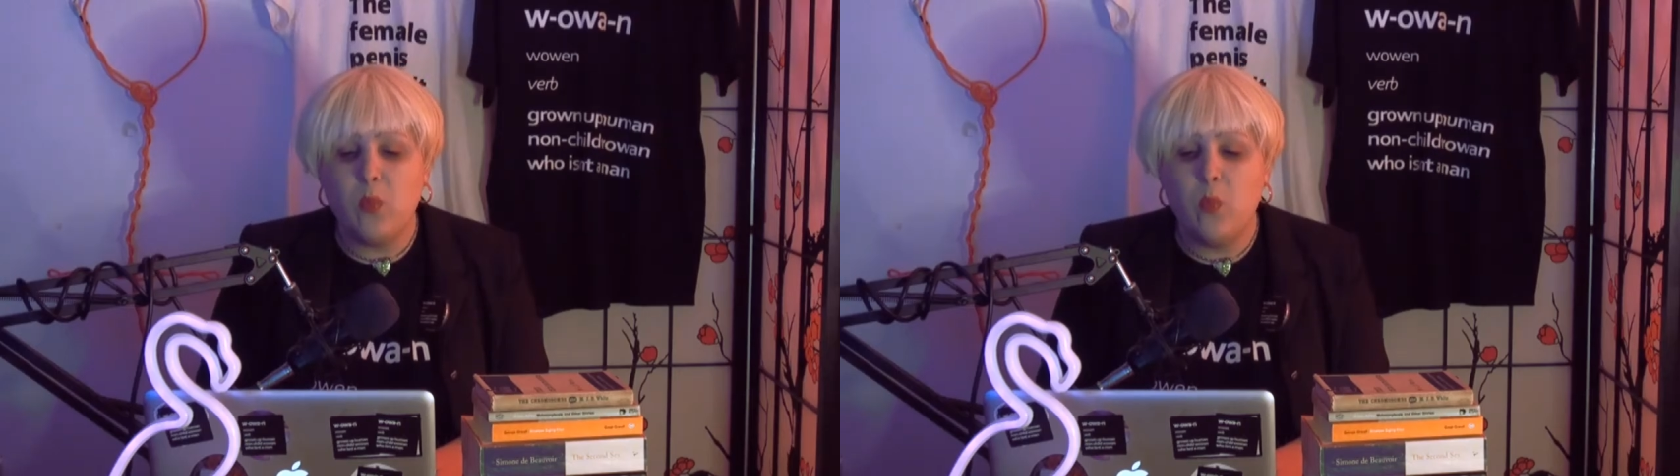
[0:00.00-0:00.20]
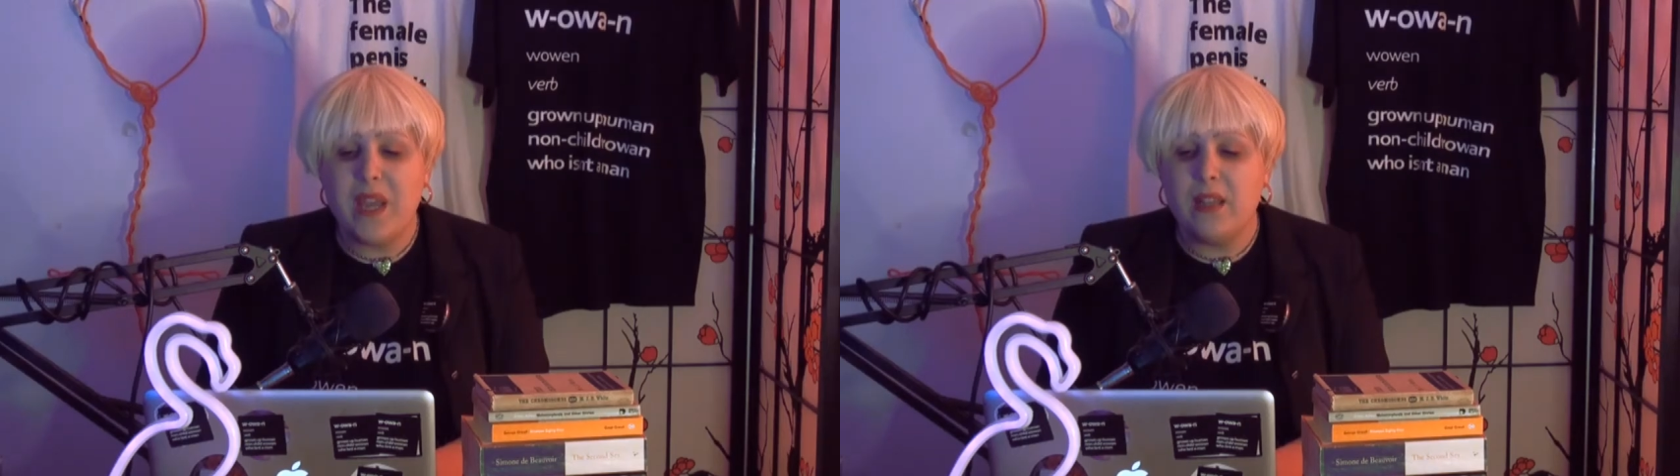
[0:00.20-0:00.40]

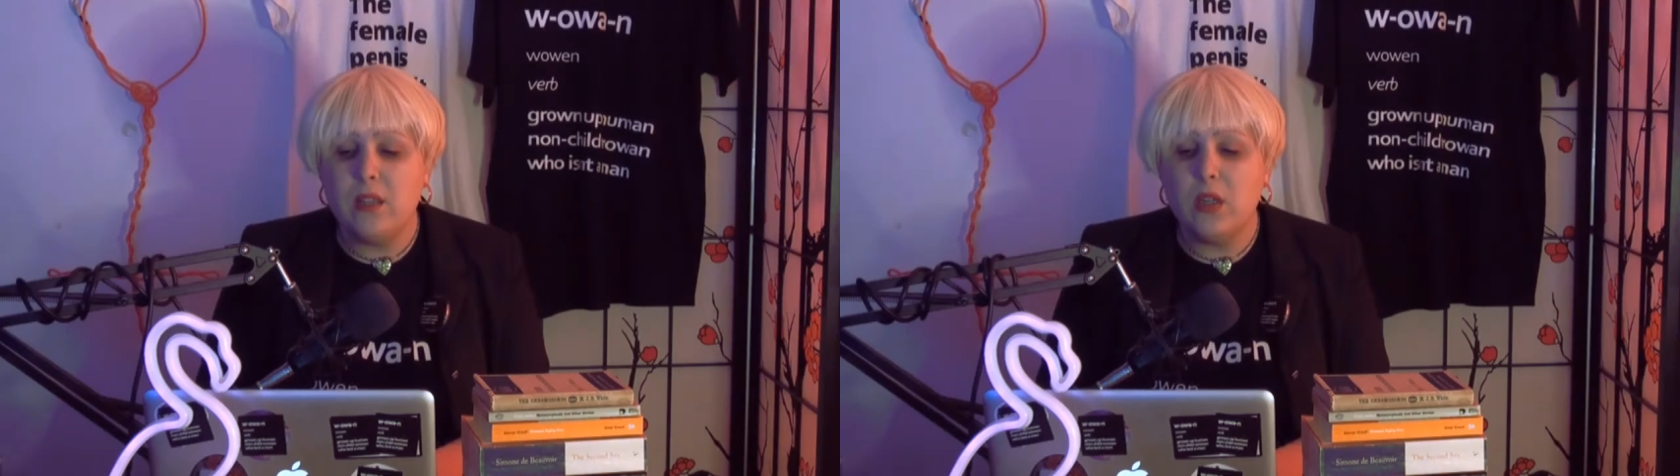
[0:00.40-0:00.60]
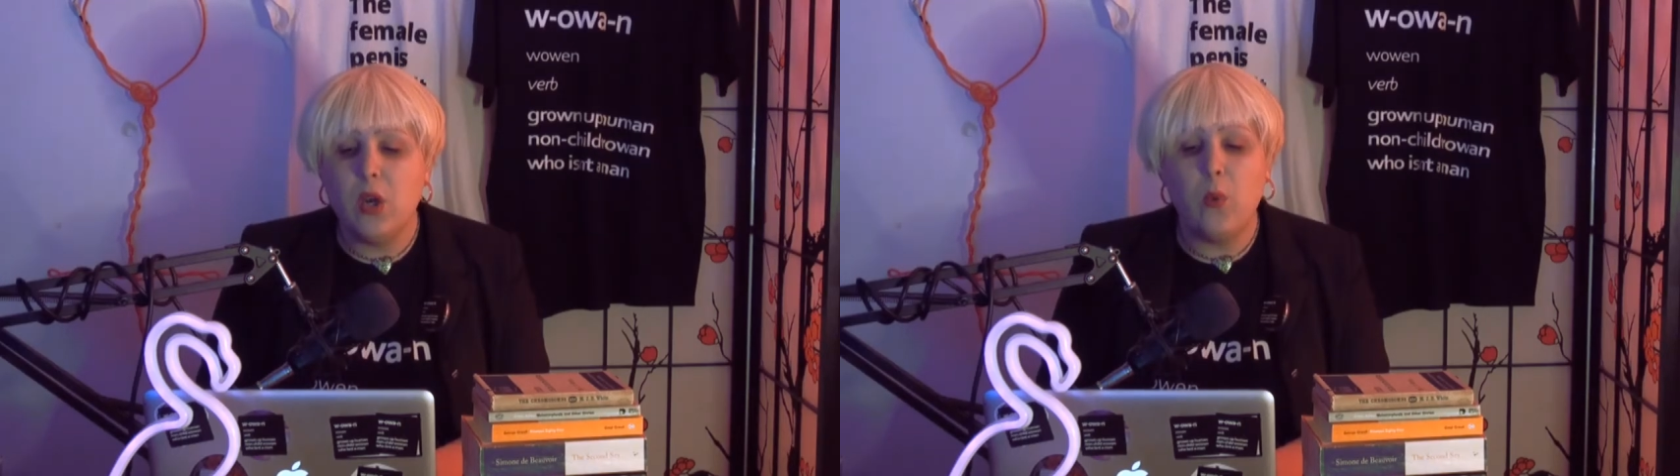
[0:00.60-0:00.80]

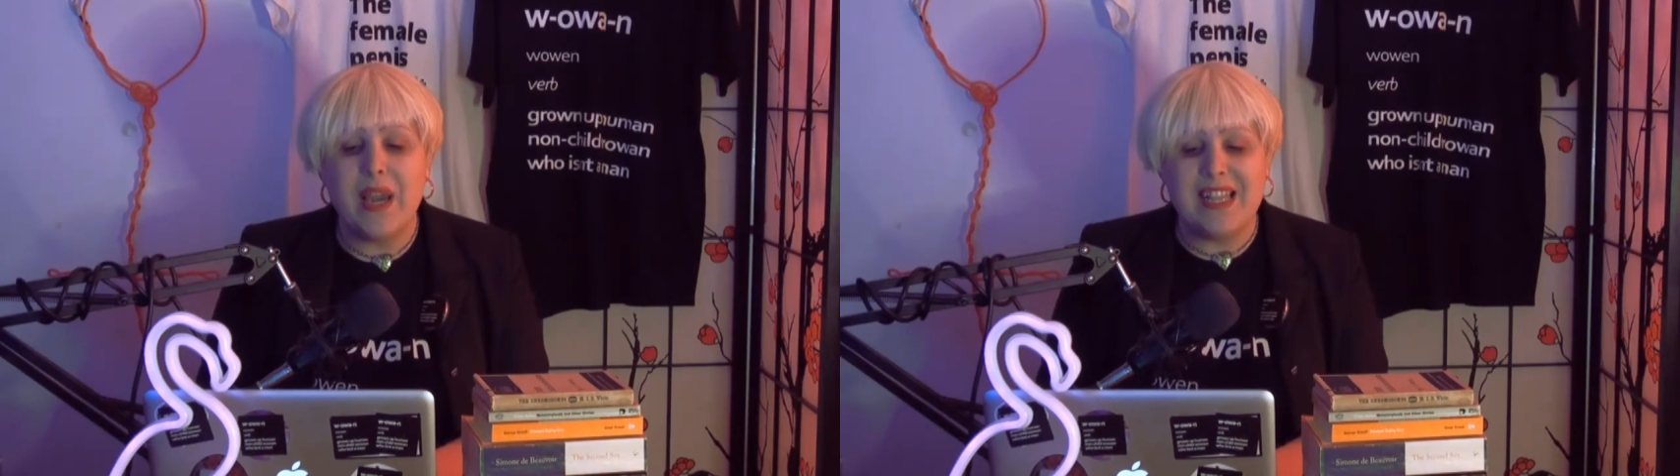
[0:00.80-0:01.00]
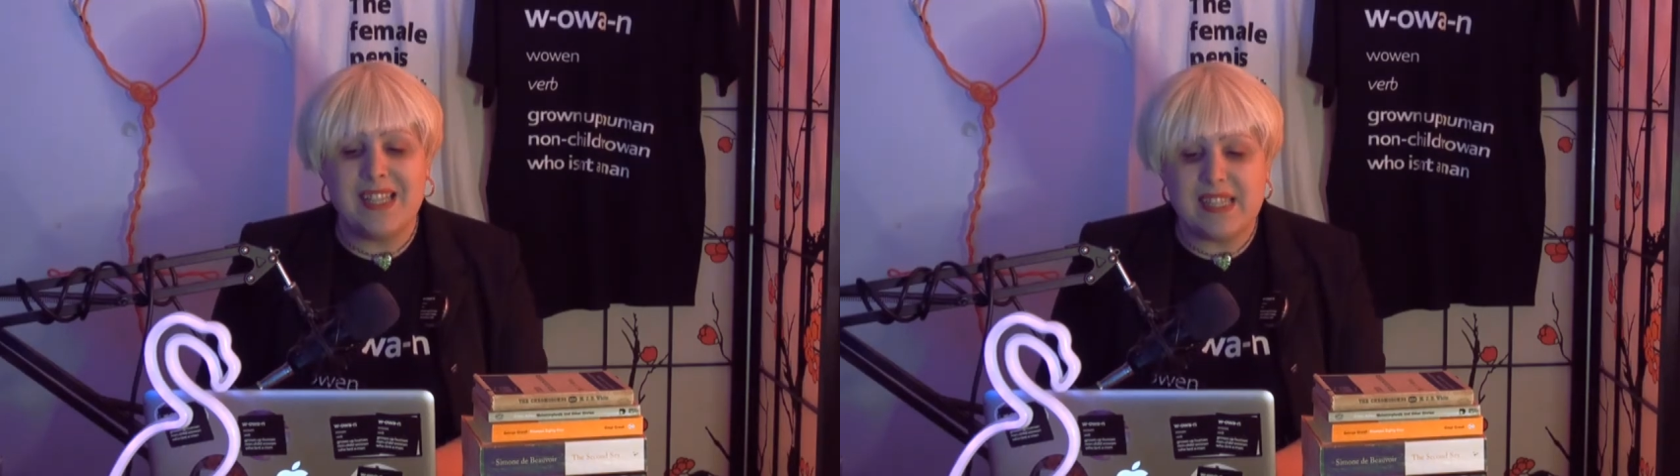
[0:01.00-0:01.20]
Will
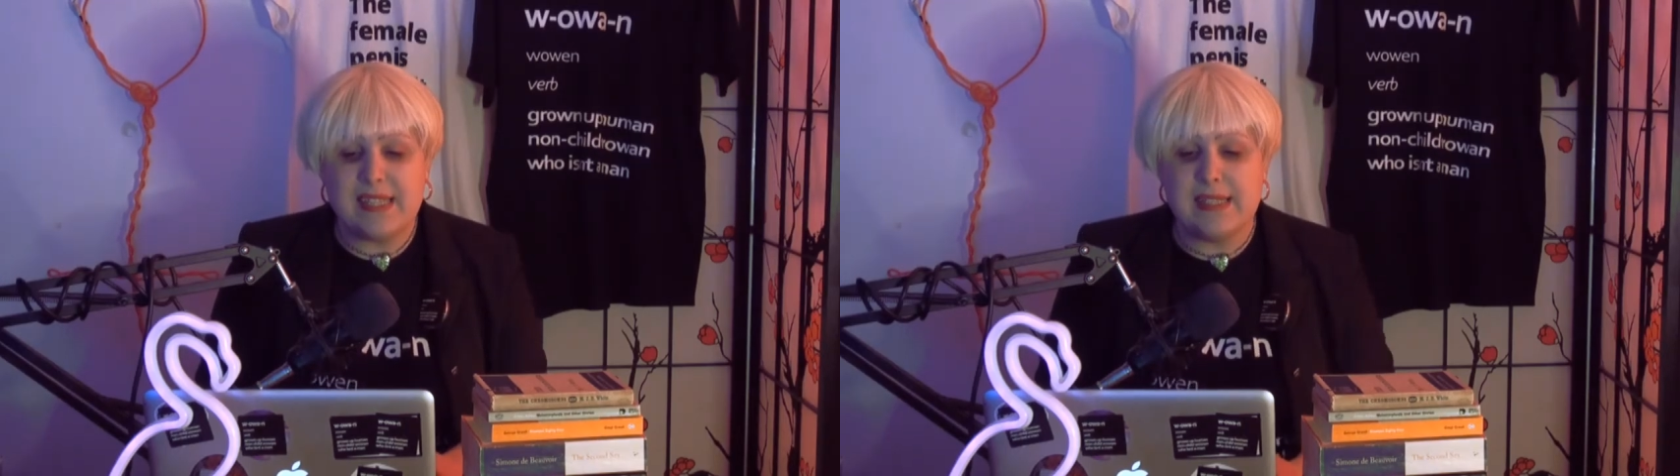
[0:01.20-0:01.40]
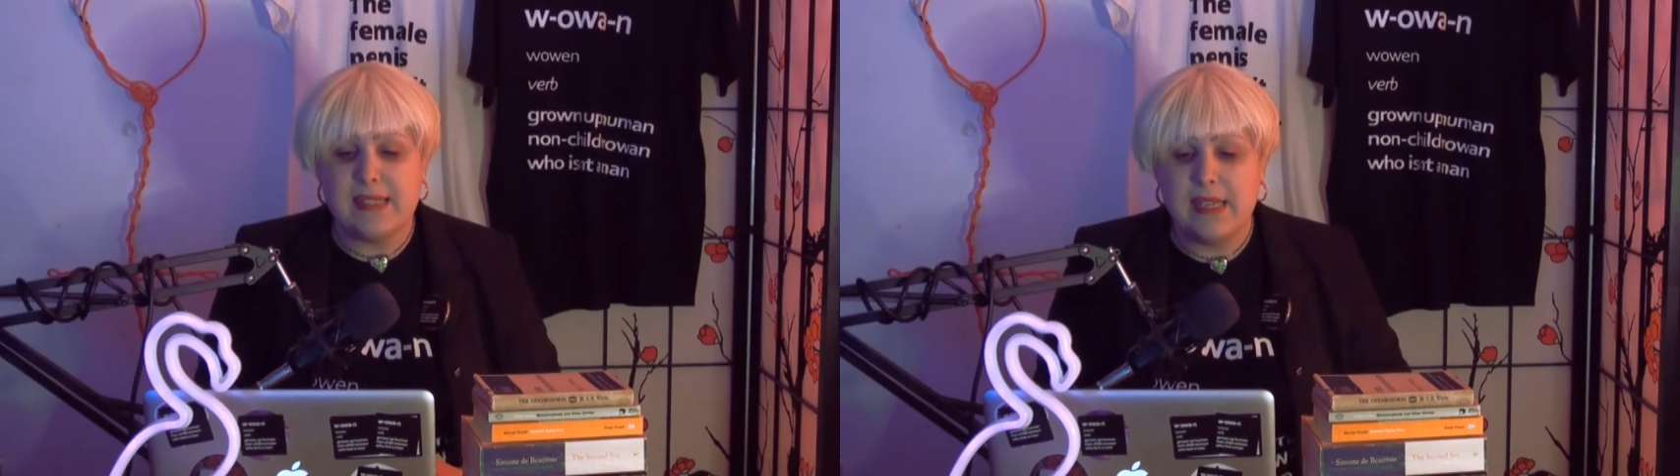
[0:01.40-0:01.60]

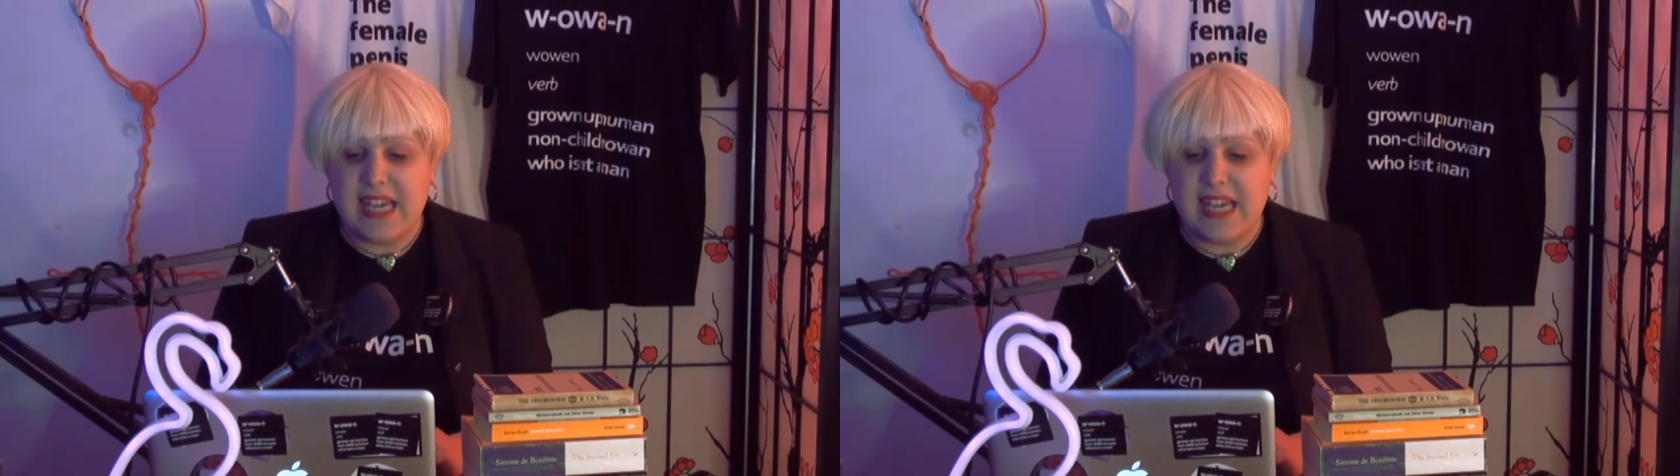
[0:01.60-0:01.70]
Quince,